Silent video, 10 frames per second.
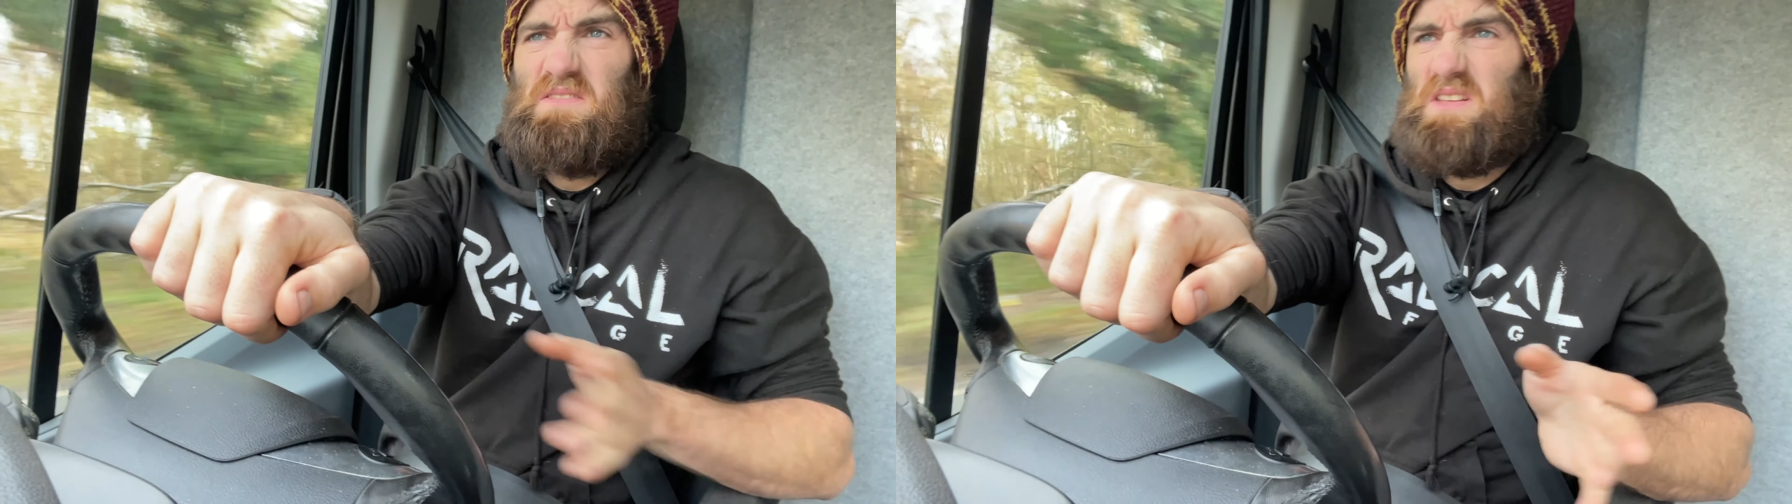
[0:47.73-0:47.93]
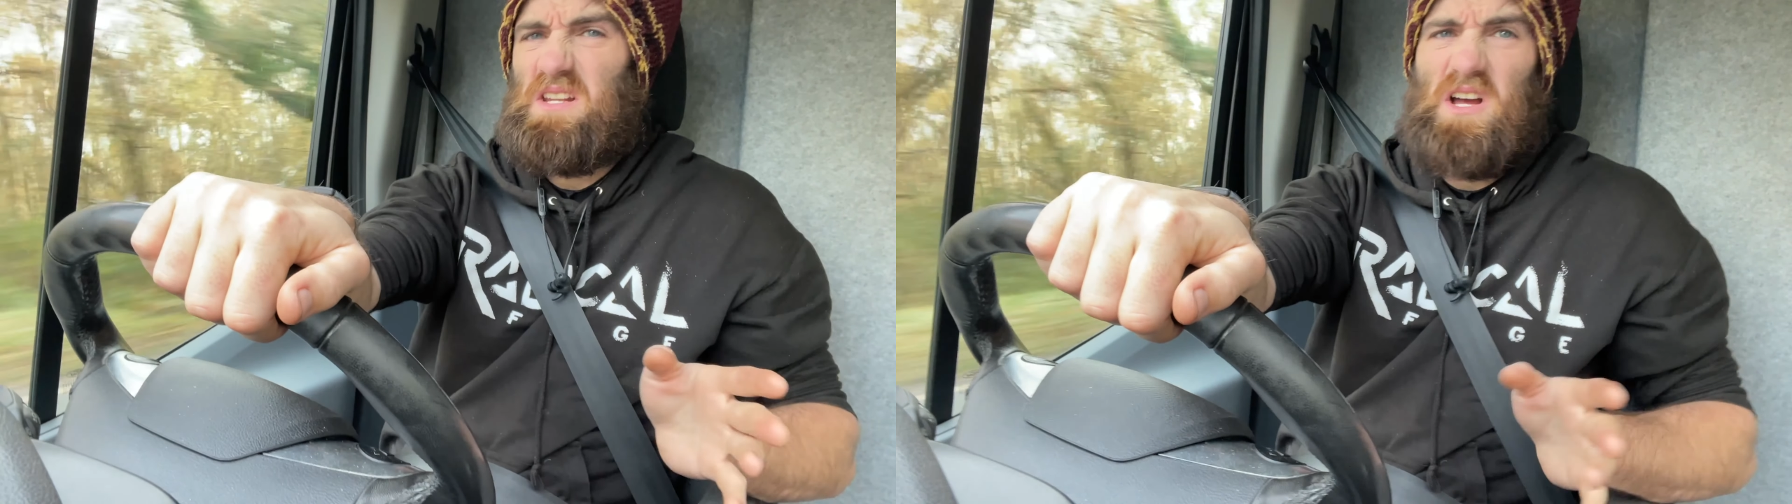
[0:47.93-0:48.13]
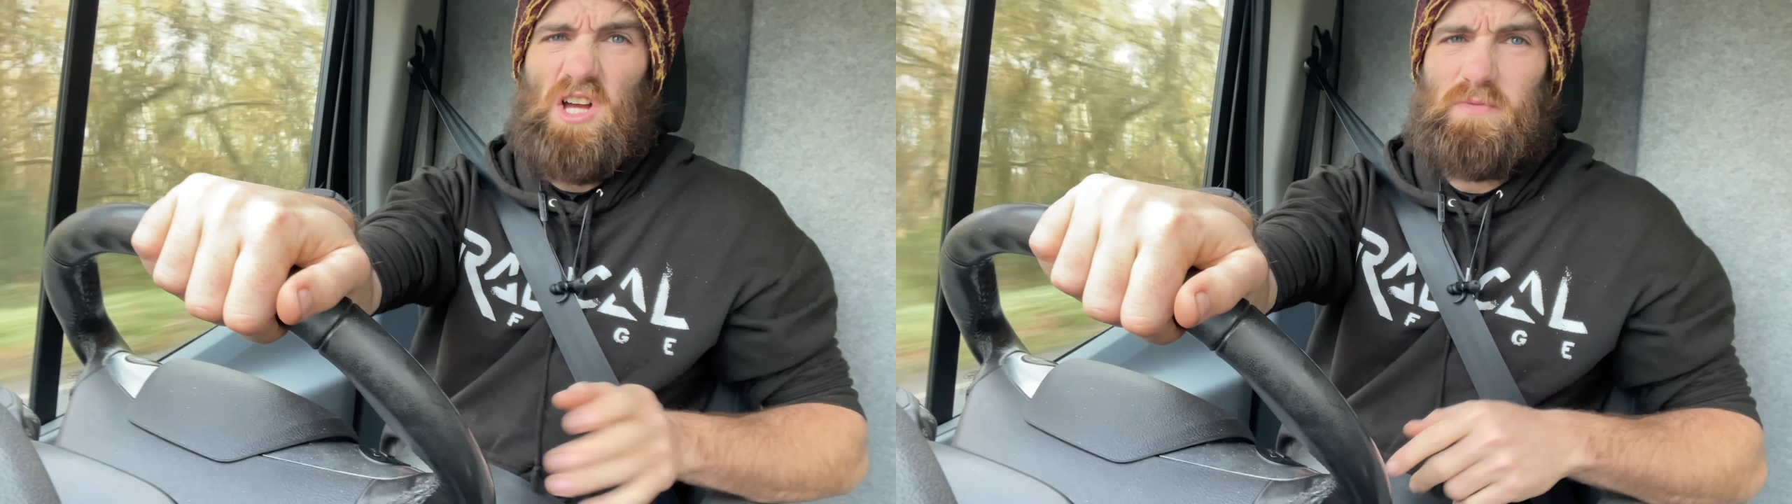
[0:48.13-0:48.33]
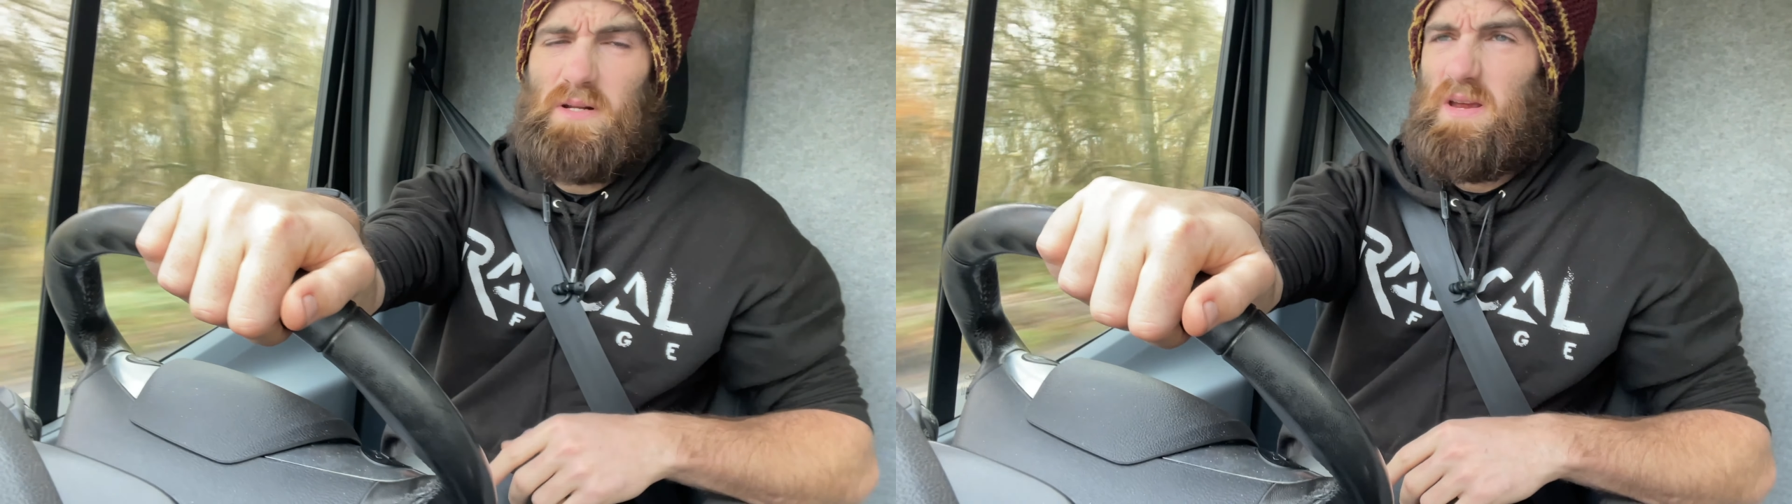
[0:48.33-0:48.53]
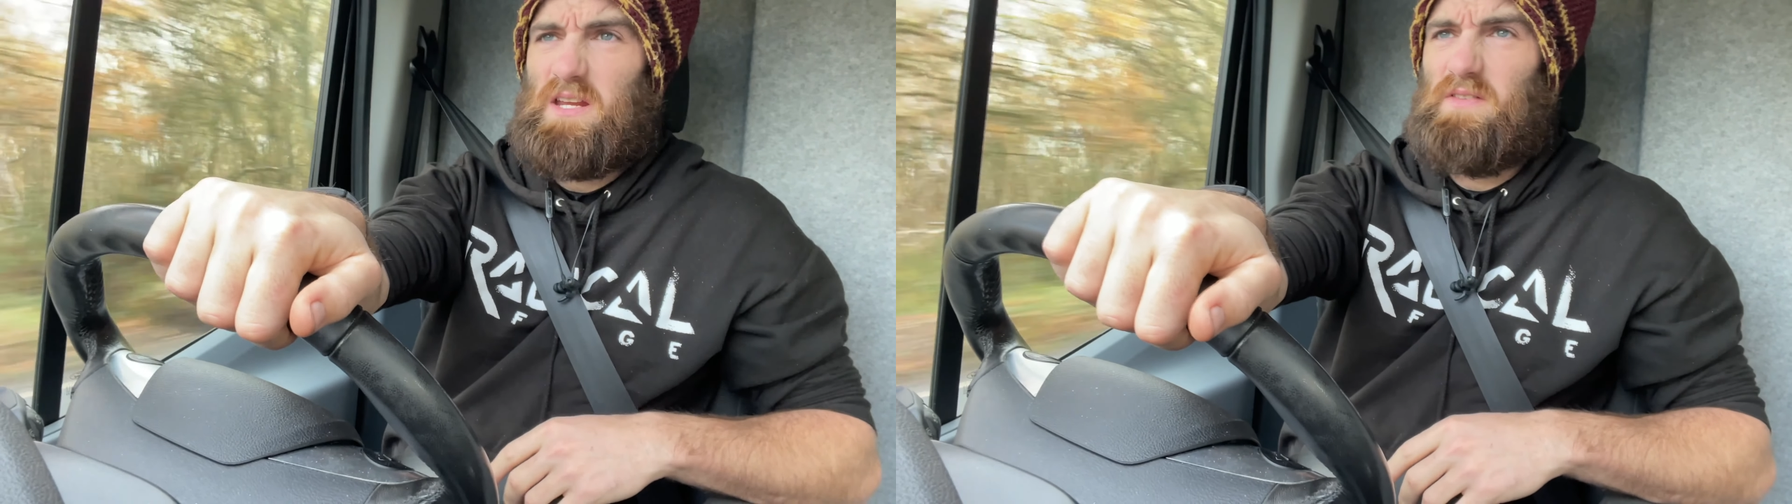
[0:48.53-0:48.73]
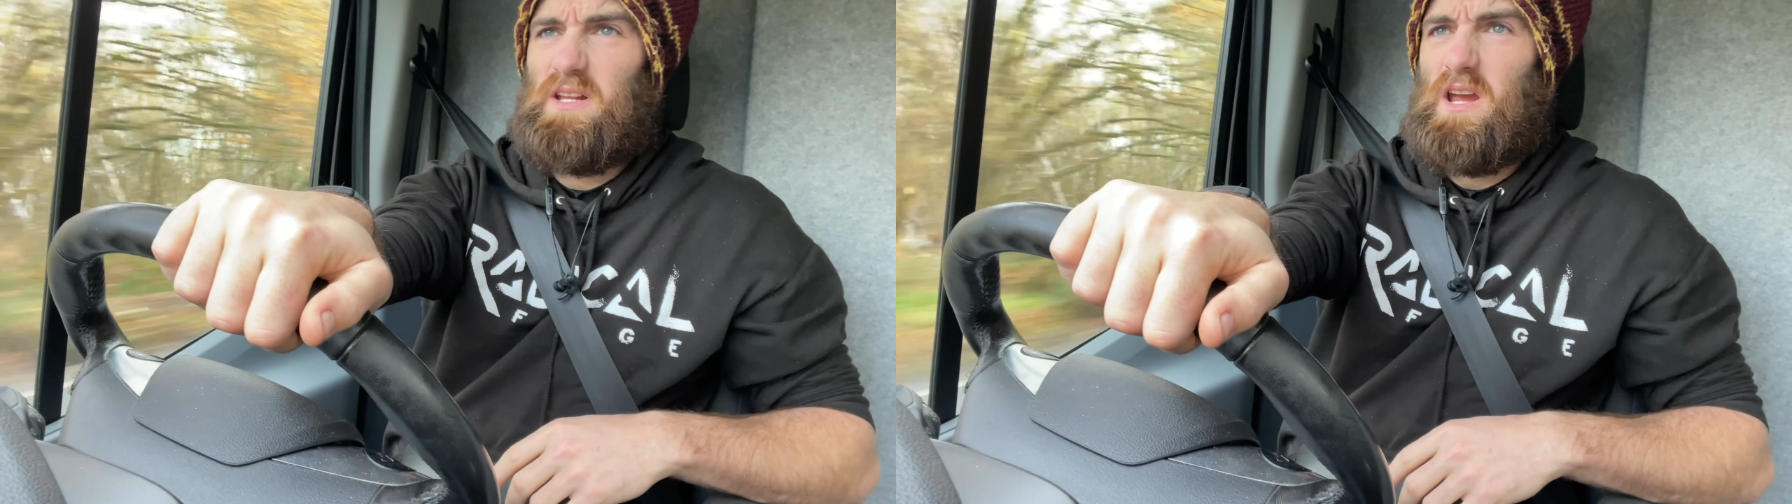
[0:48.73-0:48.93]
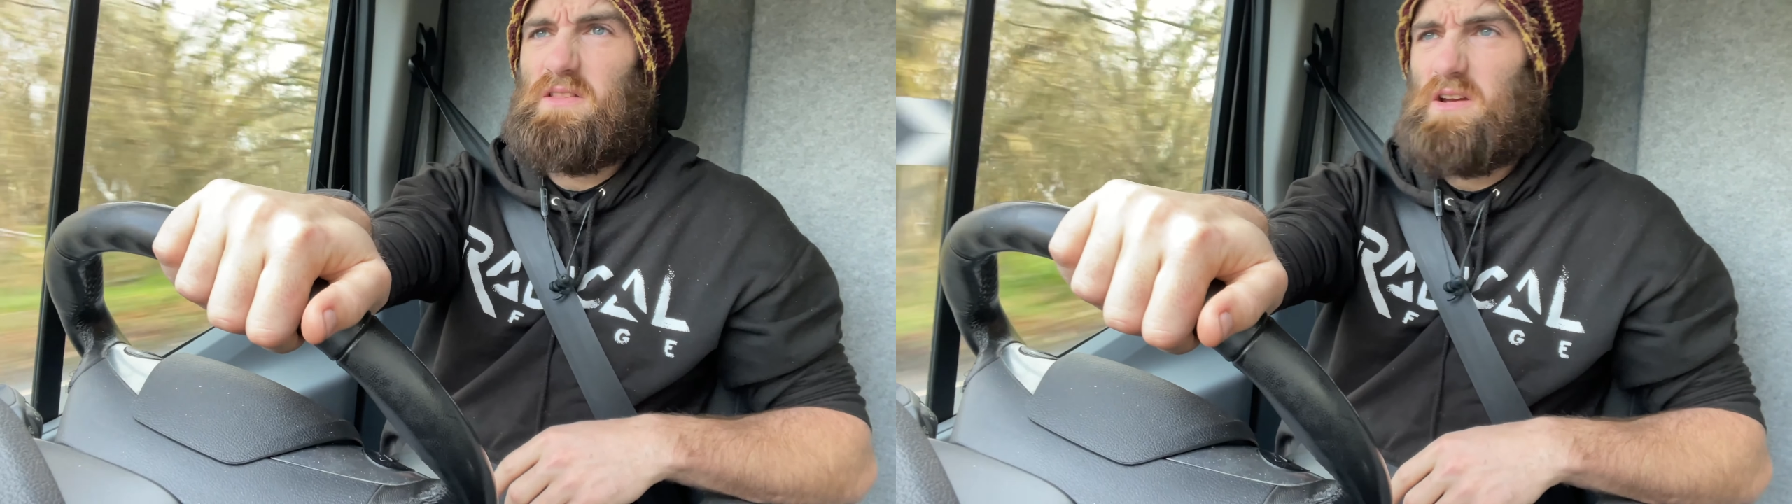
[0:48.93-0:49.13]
They didn't ask me to make a video,